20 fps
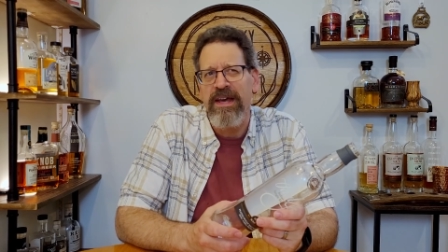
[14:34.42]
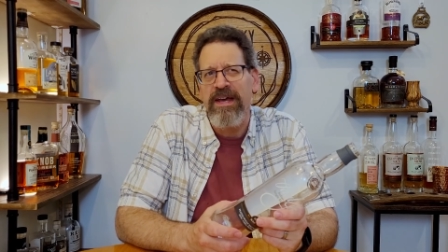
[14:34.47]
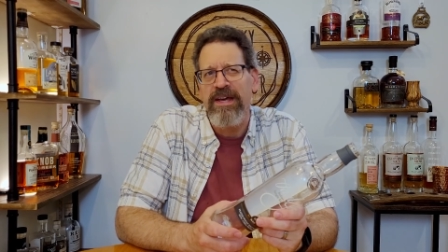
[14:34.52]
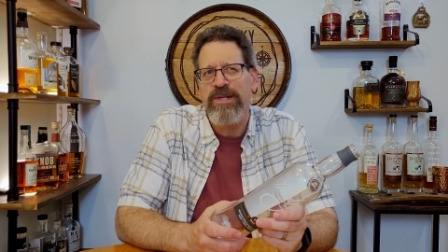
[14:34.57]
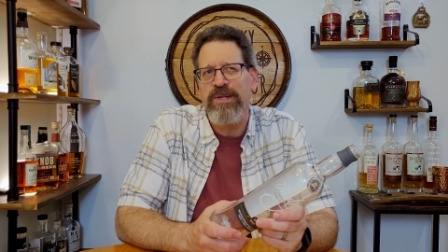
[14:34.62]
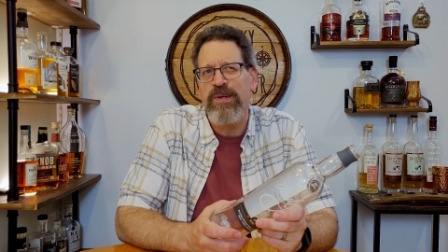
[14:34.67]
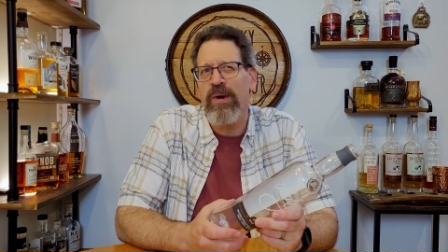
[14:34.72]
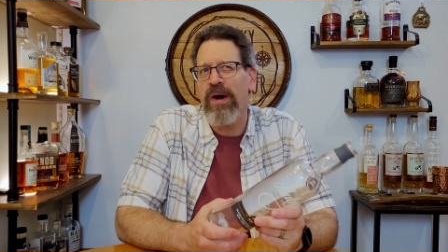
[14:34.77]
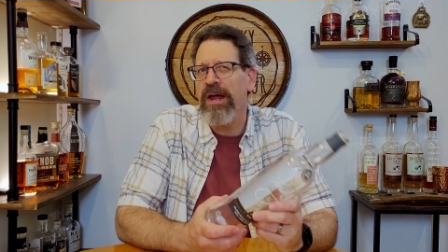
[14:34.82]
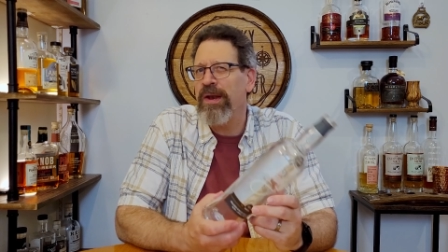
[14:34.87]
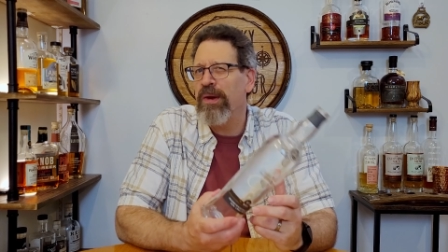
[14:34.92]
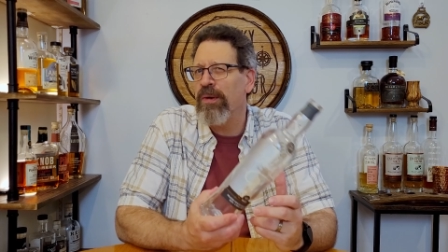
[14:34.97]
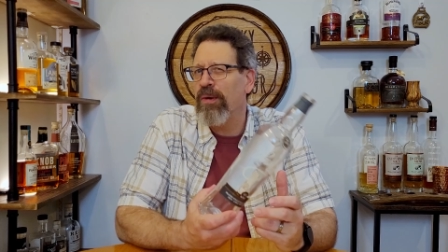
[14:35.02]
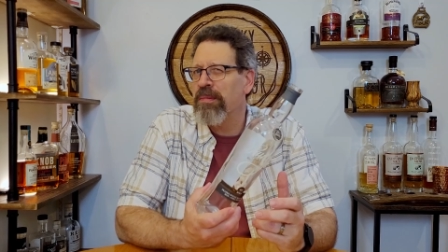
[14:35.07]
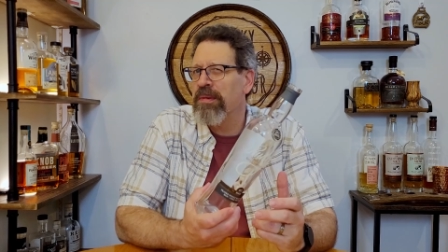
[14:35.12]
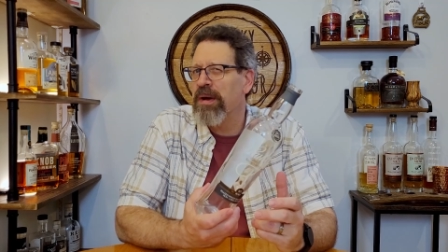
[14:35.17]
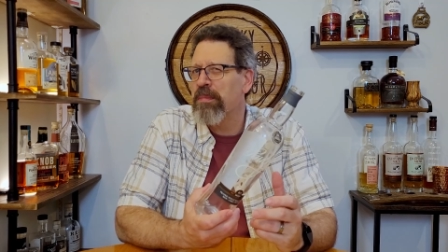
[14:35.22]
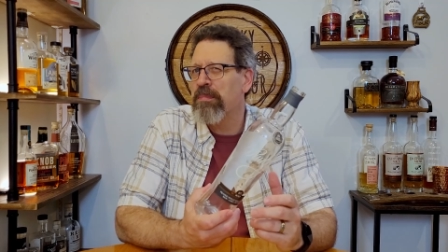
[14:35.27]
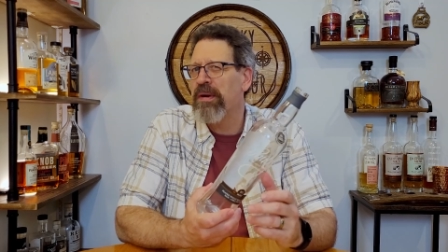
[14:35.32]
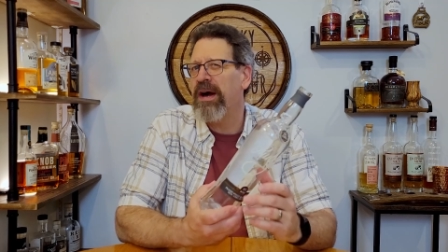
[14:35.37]
So I know
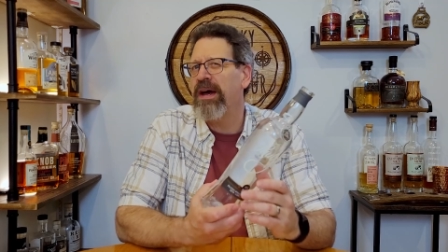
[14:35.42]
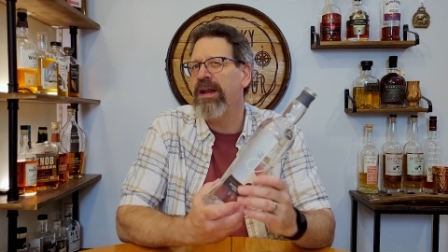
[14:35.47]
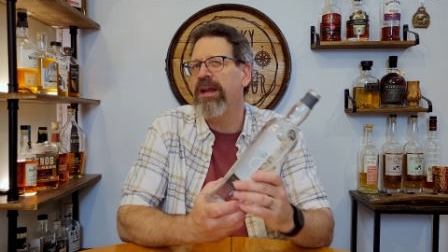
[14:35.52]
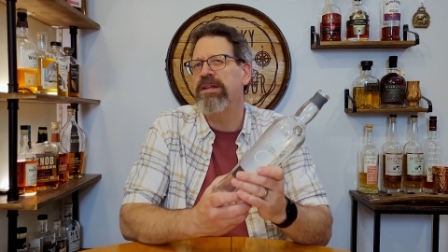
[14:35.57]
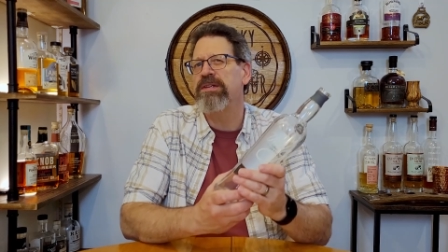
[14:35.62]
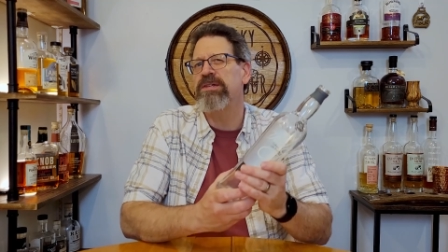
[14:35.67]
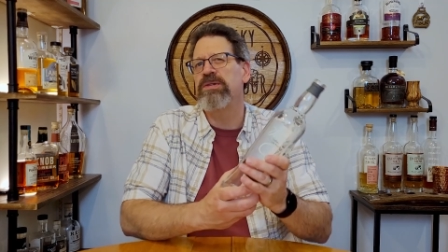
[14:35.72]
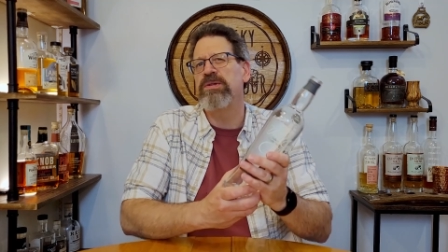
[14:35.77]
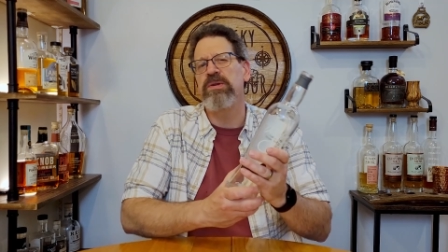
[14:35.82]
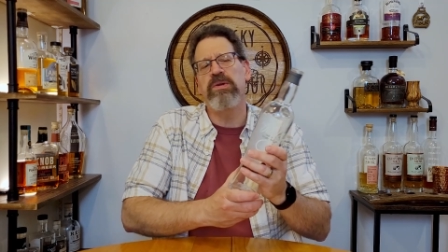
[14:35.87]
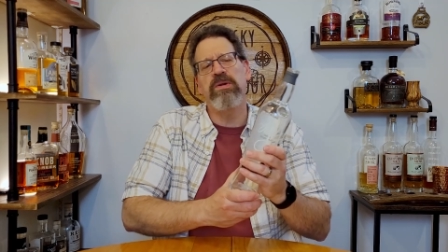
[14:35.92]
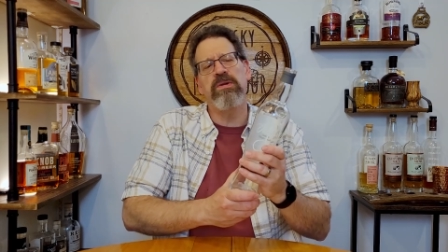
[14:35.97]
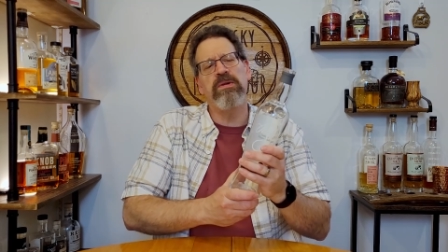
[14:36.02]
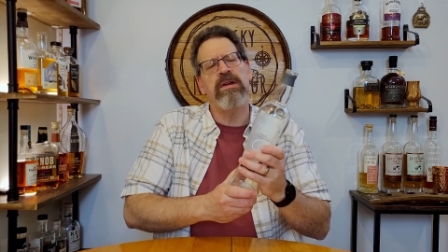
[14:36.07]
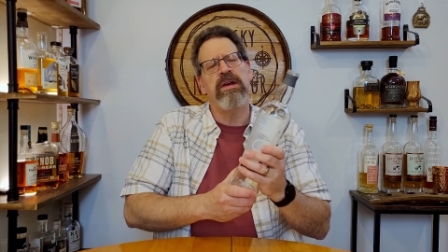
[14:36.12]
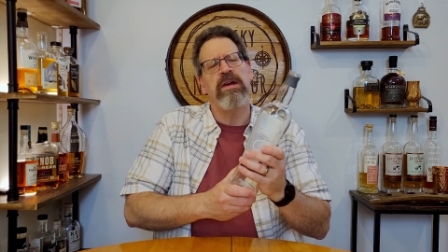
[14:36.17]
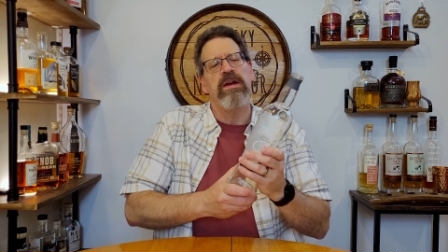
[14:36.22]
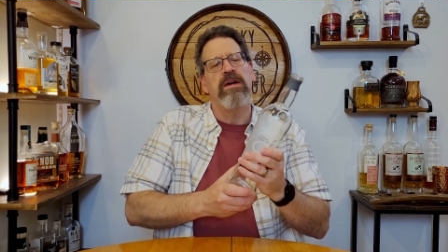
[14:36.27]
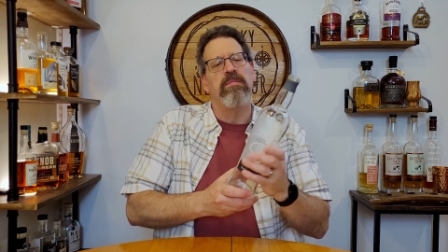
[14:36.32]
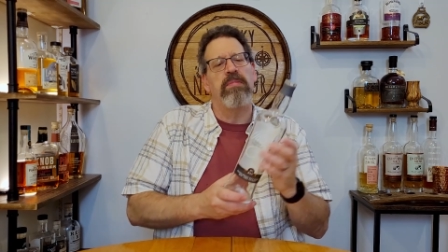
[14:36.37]
I'm not buying it
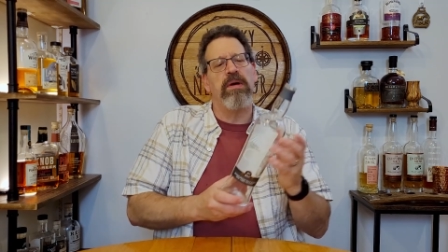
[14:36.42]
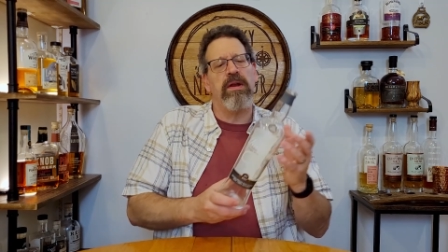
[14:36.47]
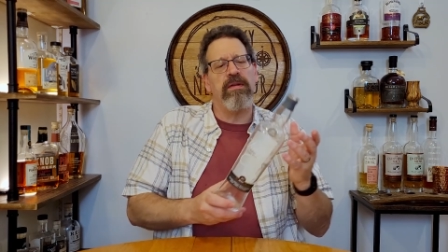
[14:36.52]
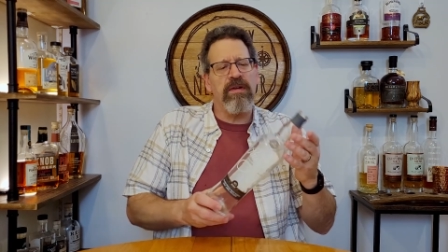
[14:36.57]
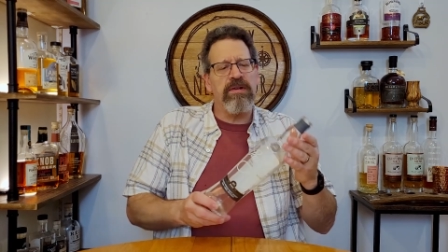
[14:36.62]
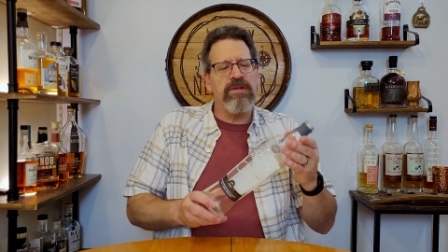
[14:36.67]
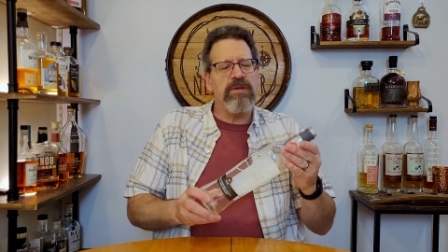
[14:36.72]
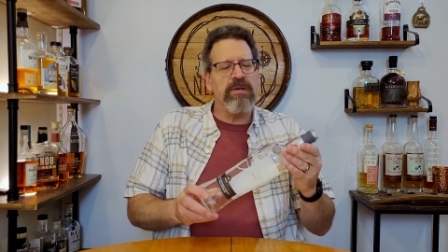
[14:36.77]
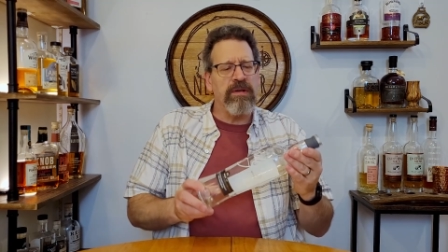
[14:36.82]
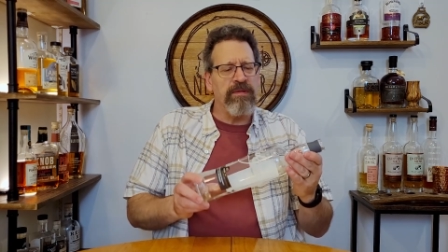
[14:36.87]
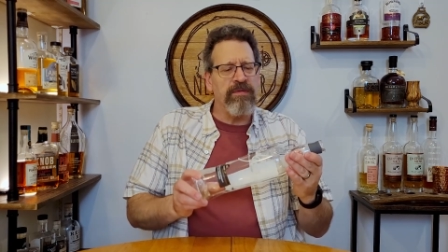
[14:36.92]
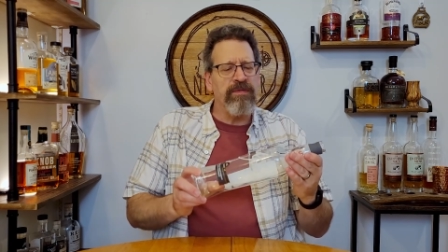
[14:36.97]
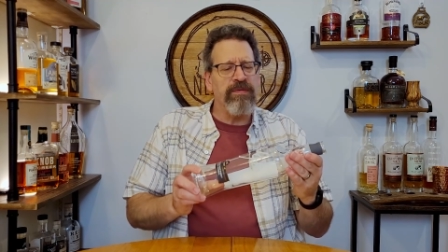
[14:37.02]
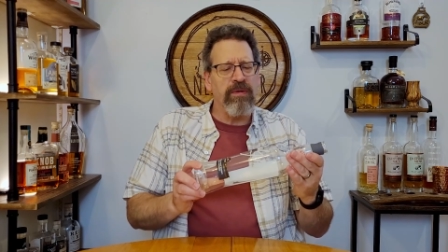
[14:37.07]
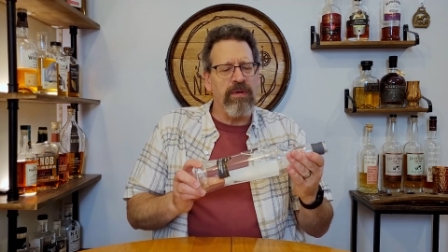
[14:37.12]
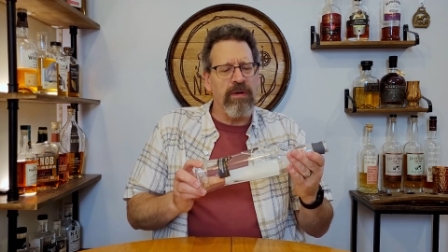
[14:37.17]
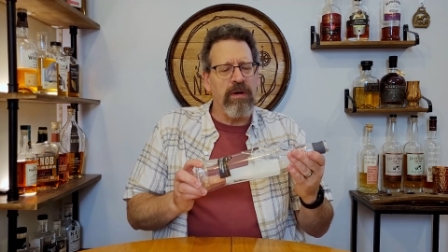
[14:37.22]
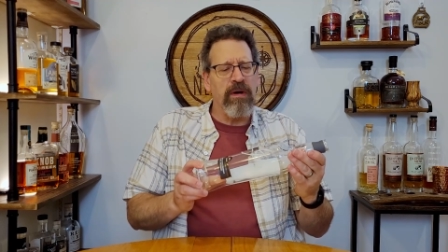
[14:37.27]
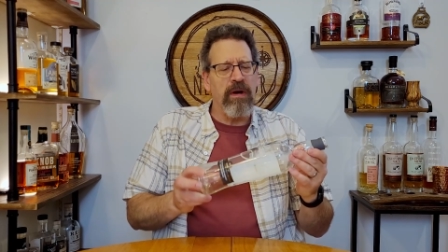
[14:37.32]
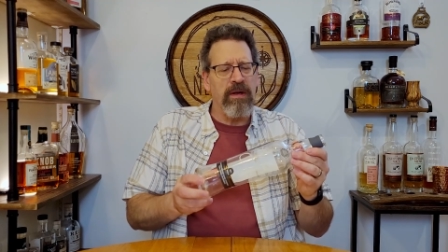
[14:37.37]
soon. But if I was looking
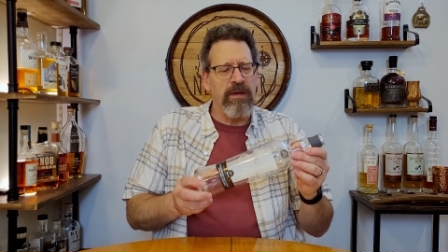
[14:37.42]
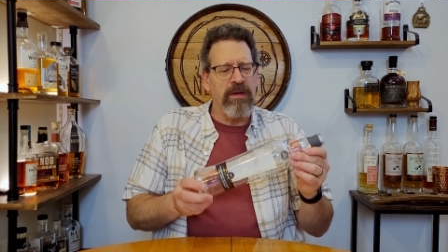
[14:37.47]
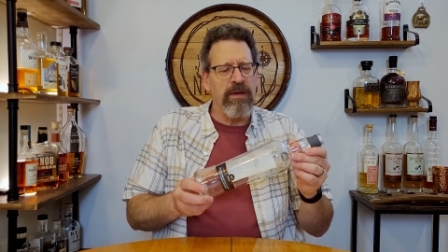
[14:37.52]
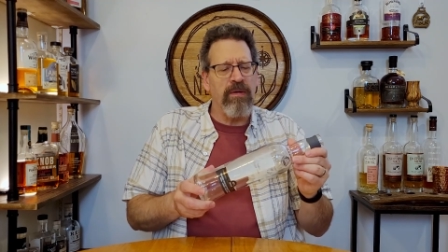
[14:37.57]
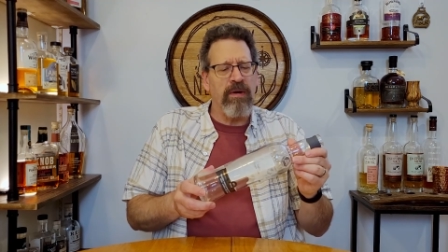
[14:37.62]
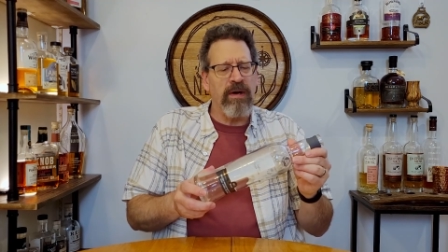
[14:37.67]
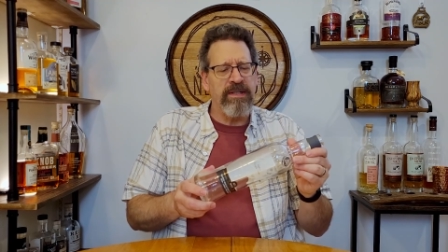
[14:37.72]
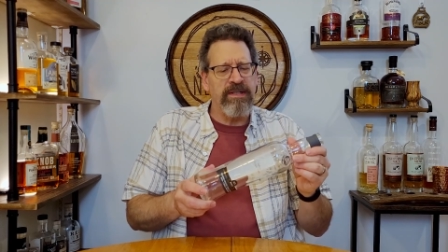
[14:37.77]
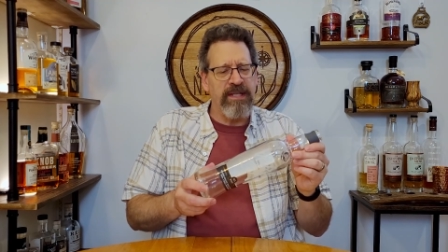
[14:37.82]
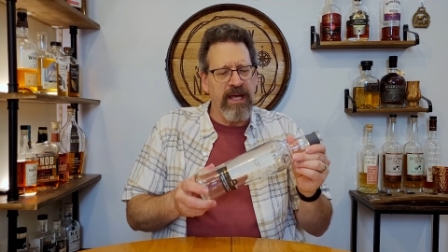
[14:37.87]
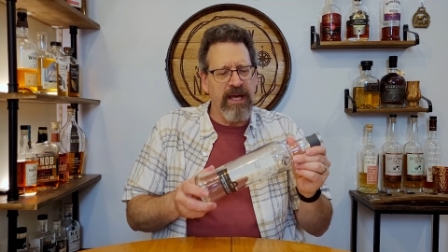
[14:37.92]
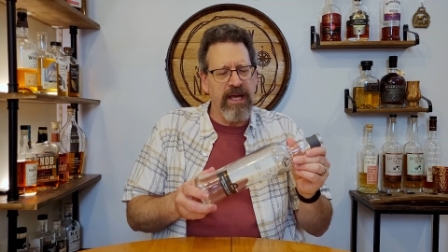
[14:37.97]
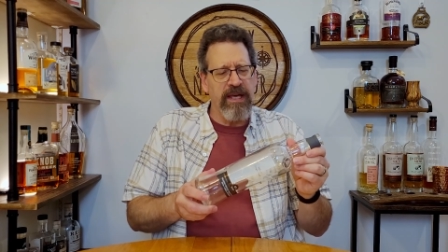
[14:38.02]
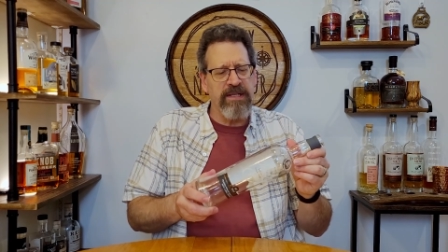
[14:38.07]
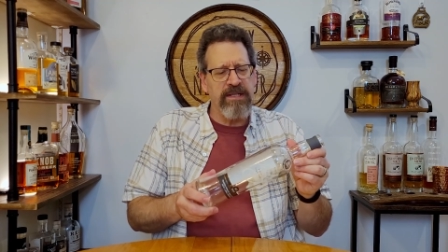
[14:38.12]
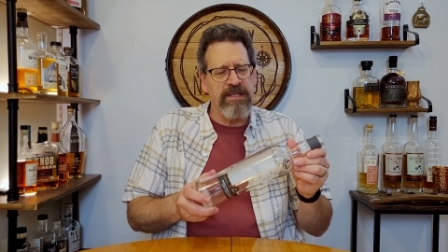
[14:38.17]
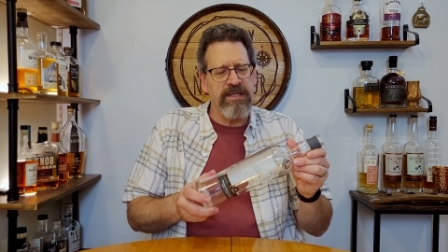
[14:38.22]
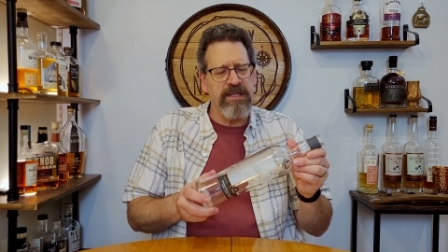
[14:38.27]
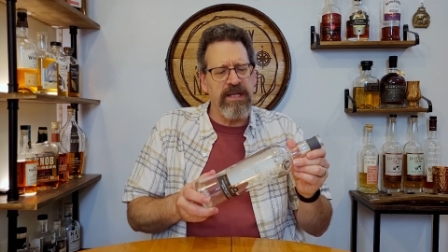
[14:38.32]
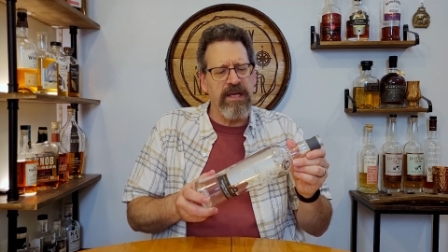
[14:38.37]
for you know a
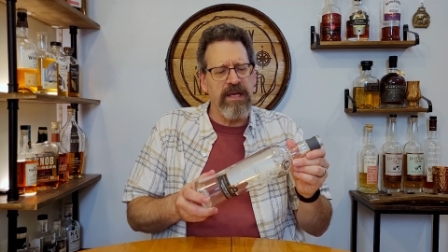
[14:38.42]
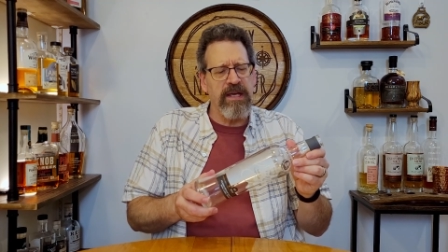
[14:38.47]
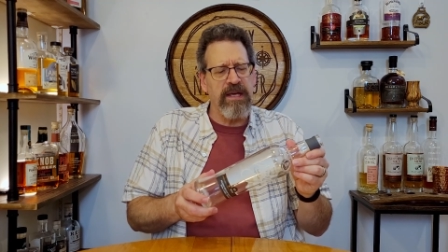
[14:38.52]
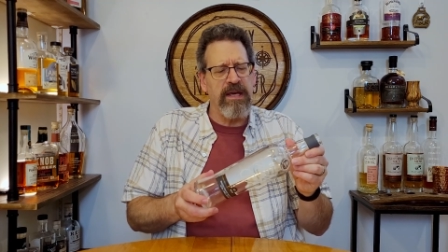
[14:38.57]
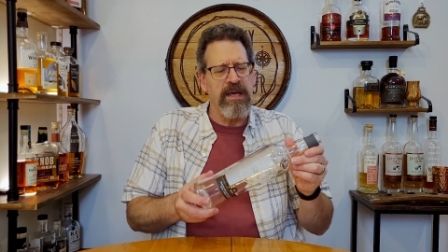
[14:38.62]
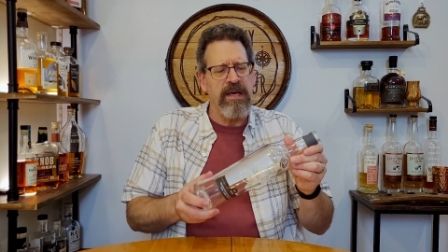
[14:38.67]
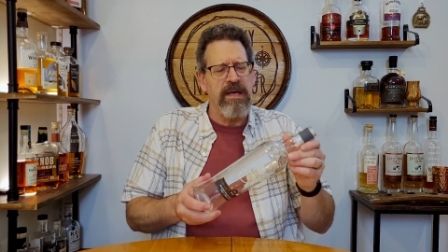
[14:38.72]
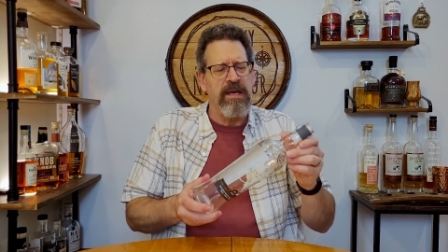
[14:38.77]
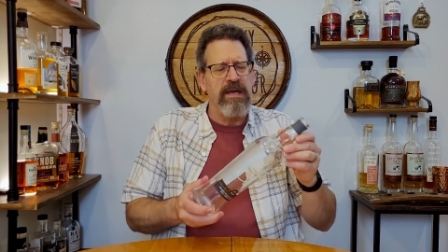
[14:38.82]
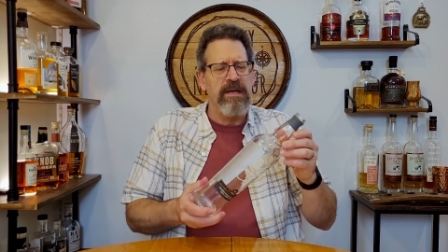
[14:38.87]
tasty